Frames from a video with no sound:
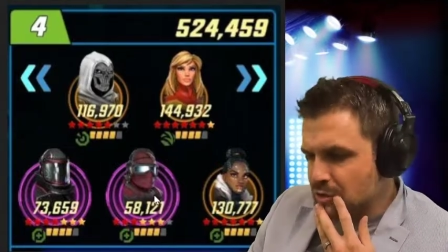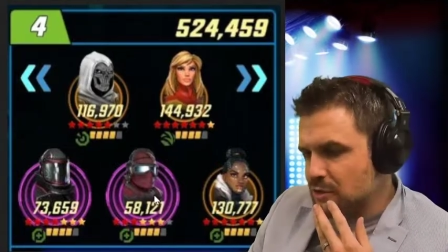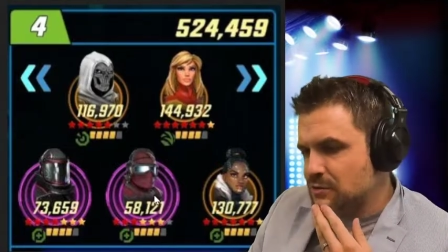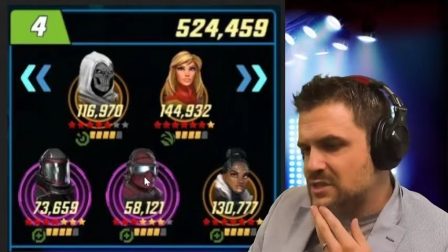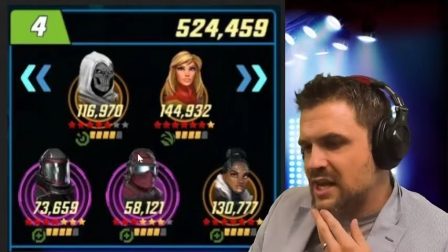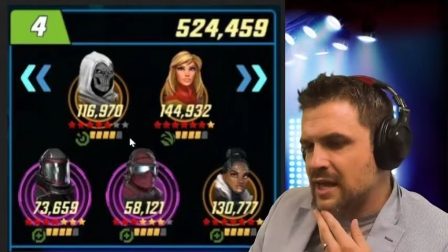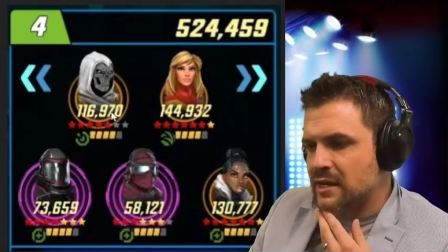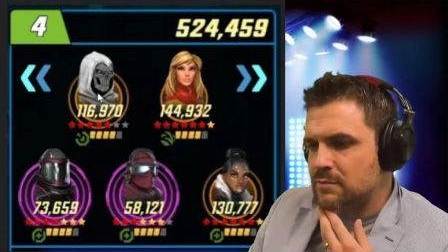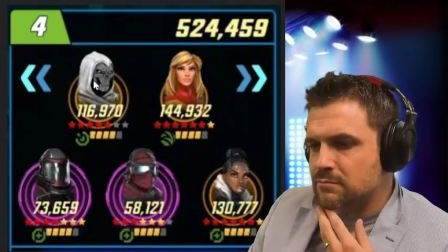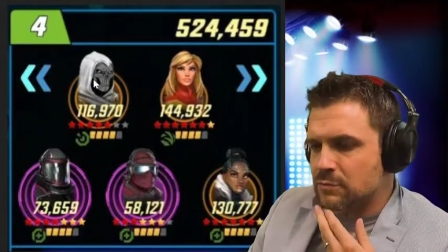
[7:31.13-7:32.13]

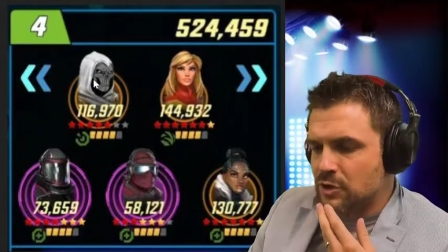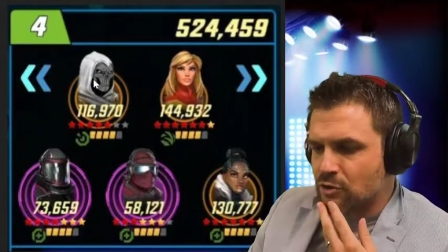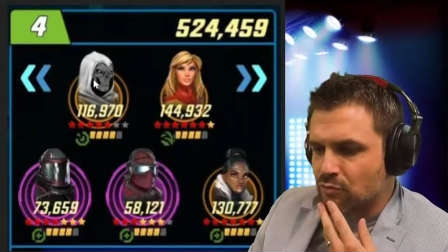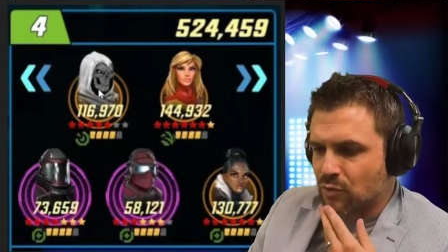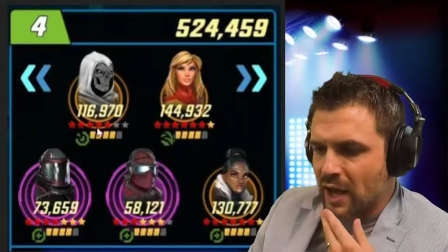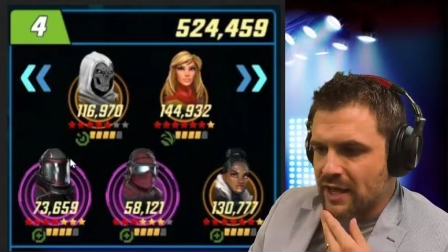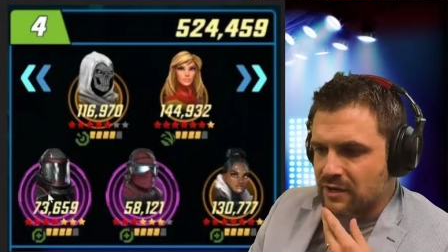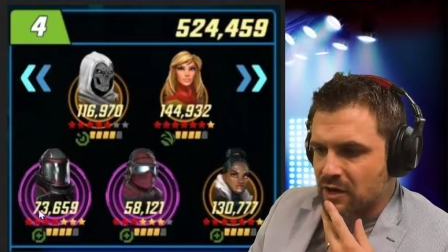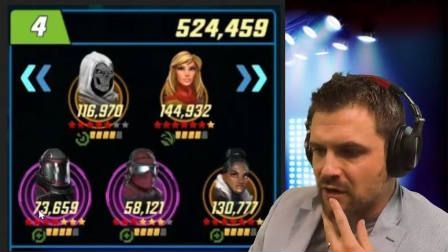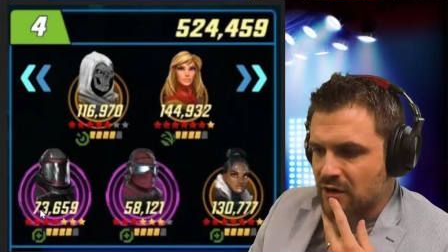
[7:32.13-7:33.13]
Lieutenant, Merc
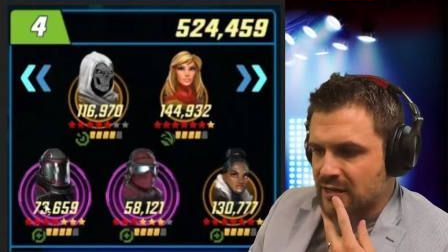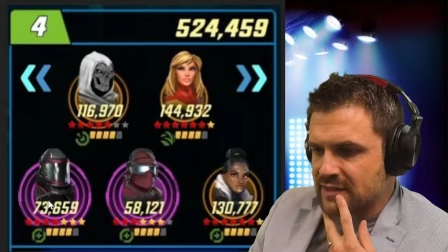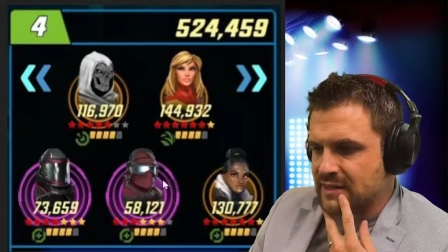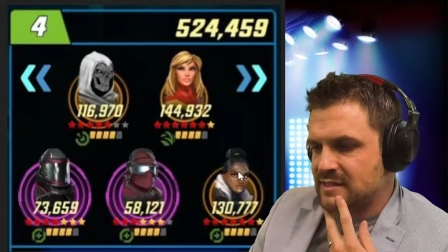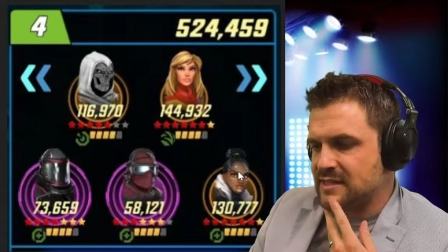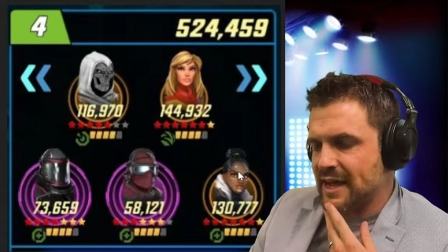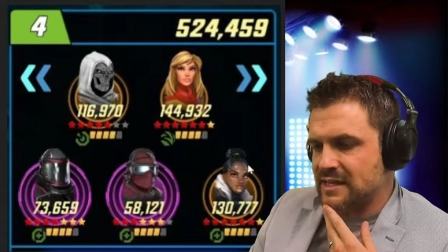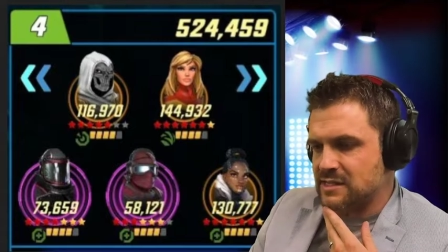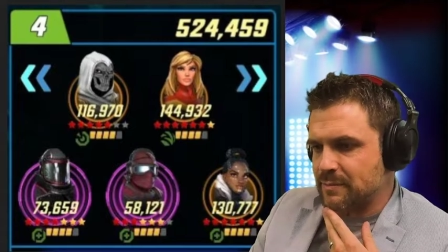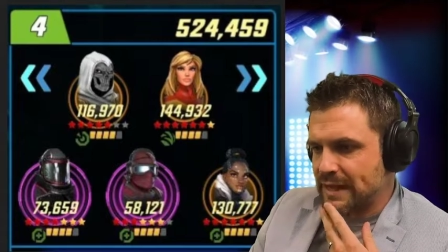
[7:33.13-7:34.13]
Riot Guard, and then
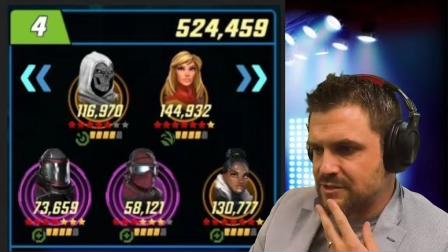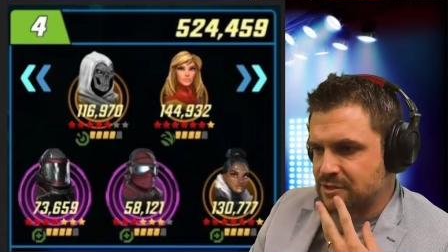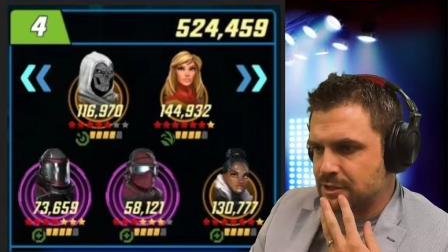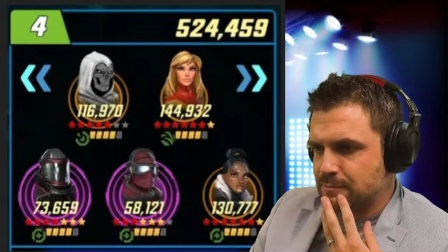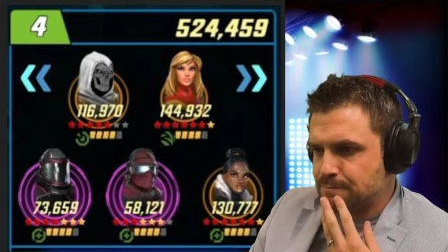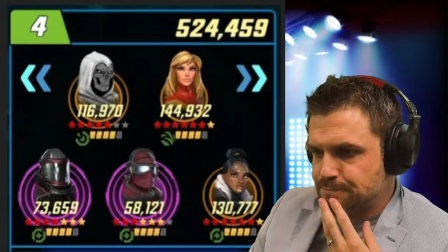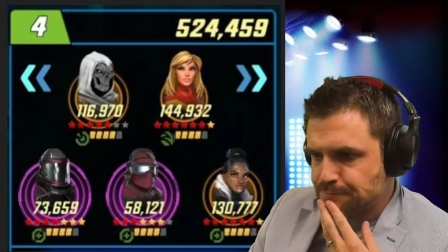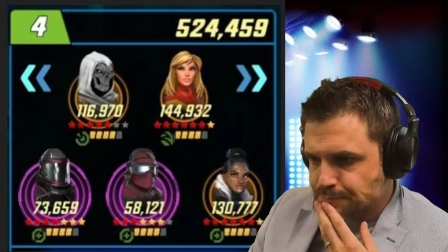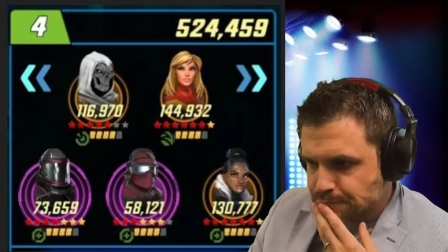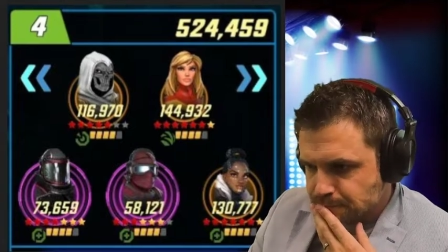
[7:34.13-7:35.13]
Taskmaster
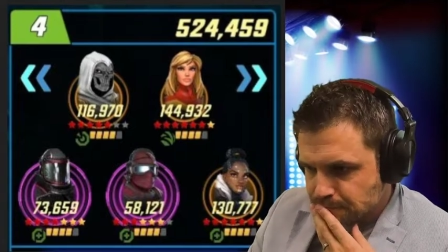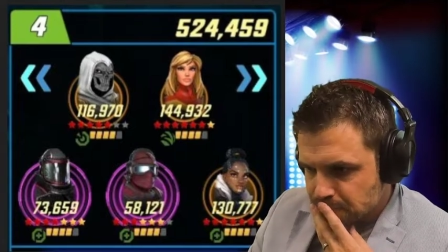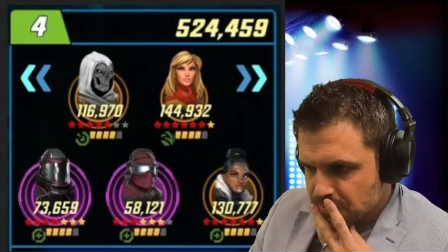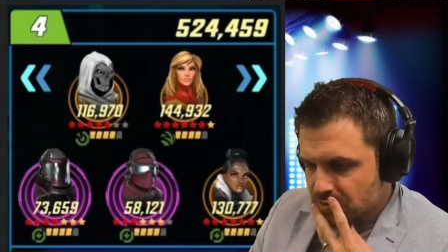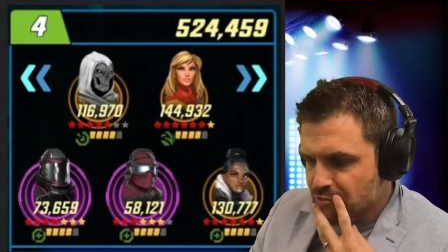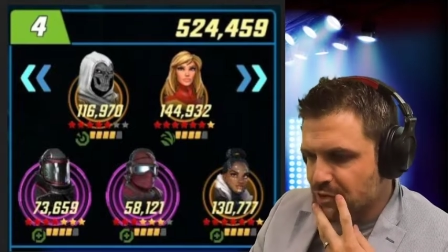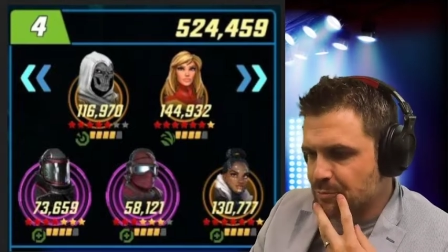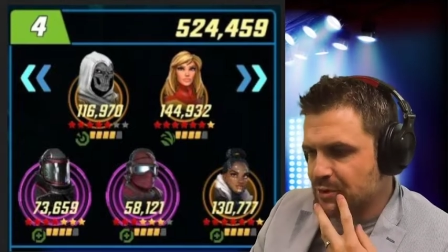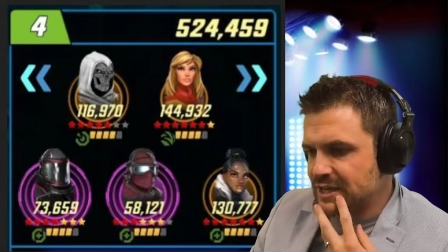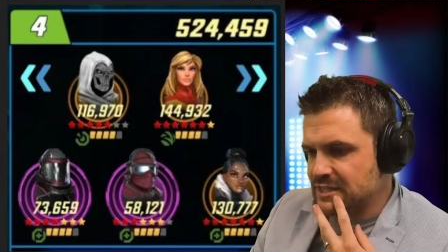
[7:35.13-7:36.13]
for the
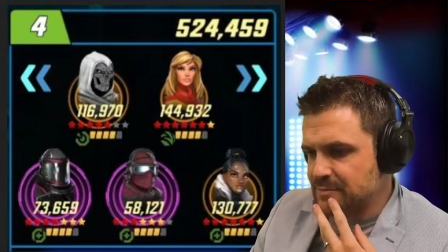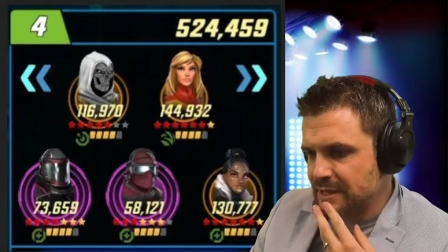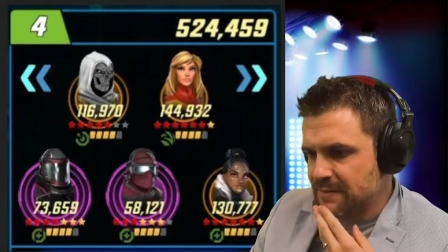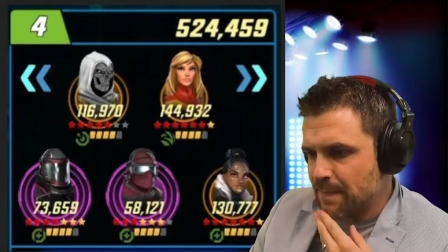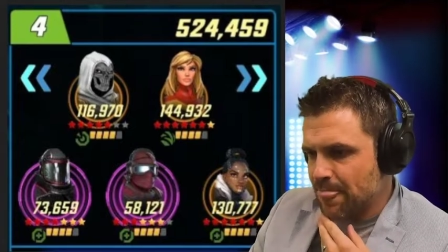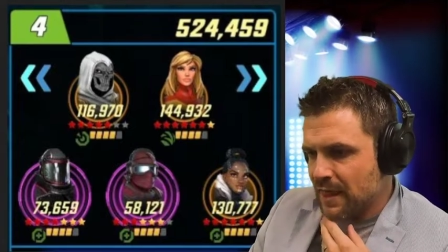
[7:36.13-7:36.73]
placement.